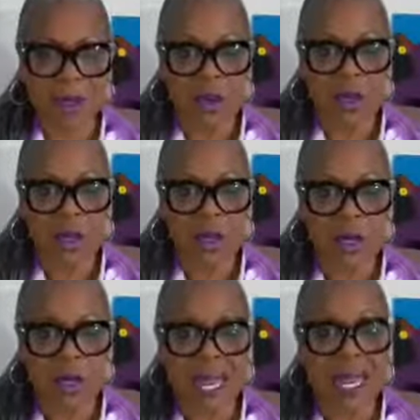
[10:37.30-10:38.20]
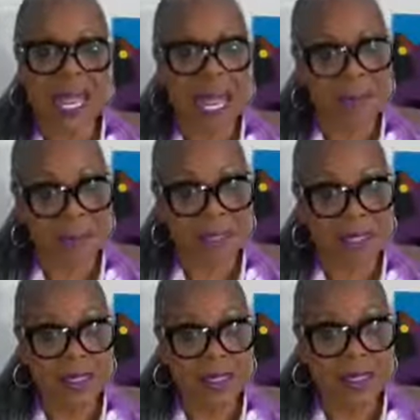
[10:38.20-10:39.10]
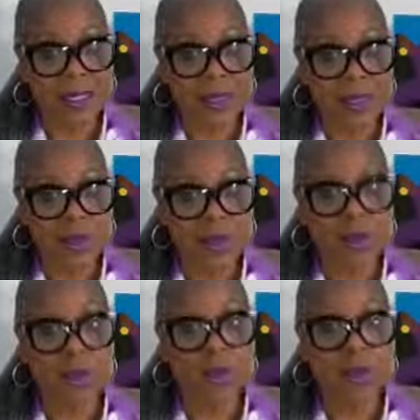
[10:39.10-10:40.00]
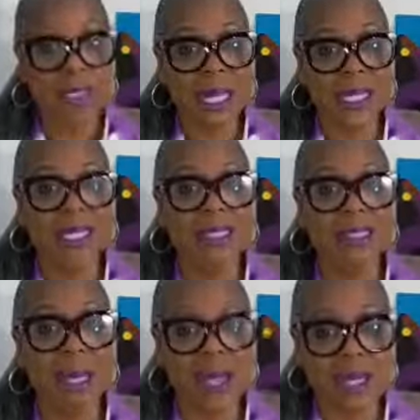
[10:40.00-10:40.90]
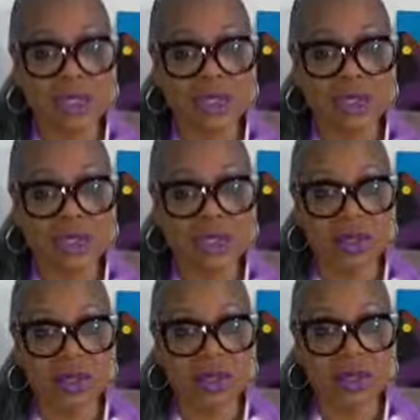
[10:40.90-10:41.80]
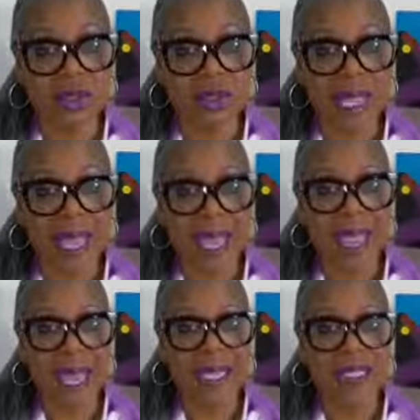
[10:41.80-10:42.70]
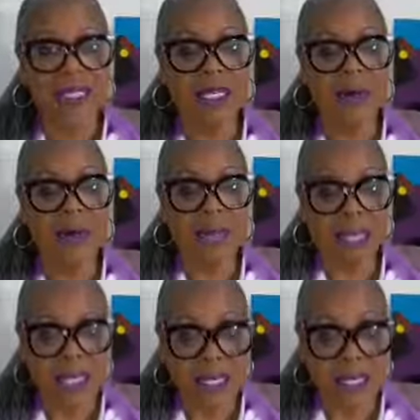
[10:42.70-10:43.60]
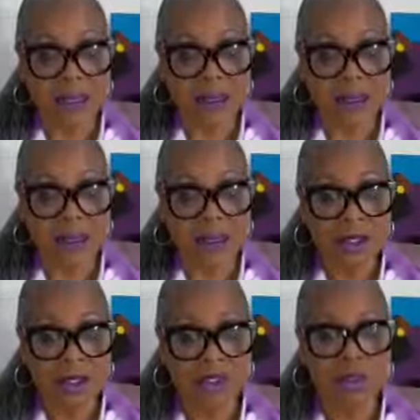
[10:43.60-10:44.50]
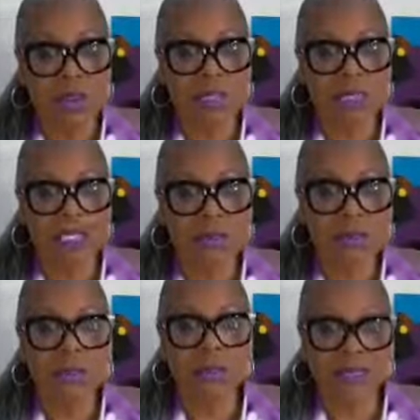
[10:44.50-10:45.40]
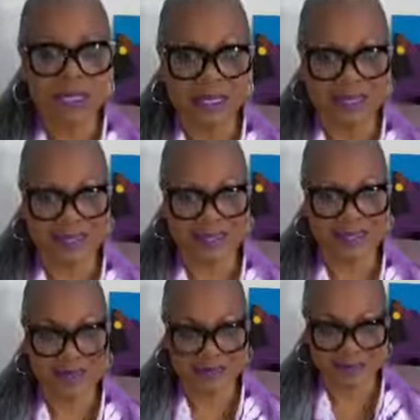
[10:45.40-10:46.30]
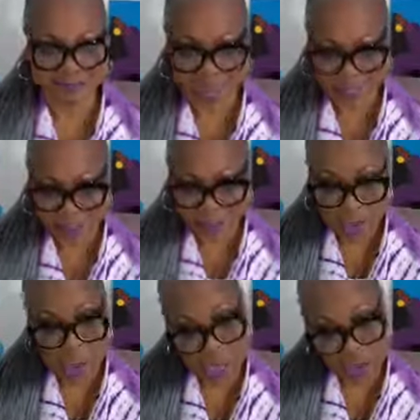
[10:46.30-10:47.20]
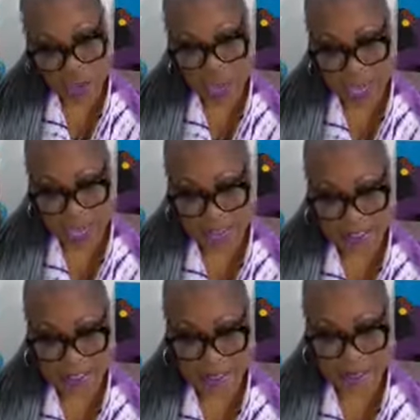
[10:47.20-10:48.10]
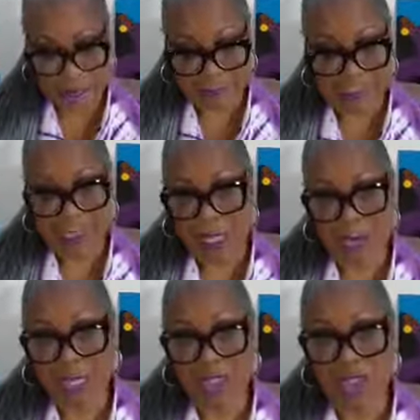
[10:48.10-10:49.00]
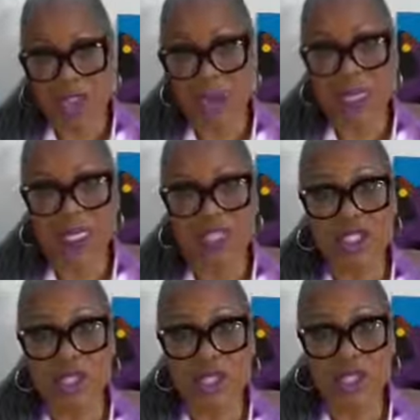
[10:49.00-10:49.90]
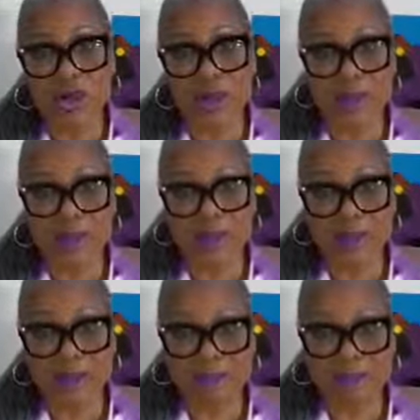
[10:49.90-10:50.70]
Well, that happens when we're not in touch and committed to a clear purpose. So that's what we're asking. Because, we didn't just show up here.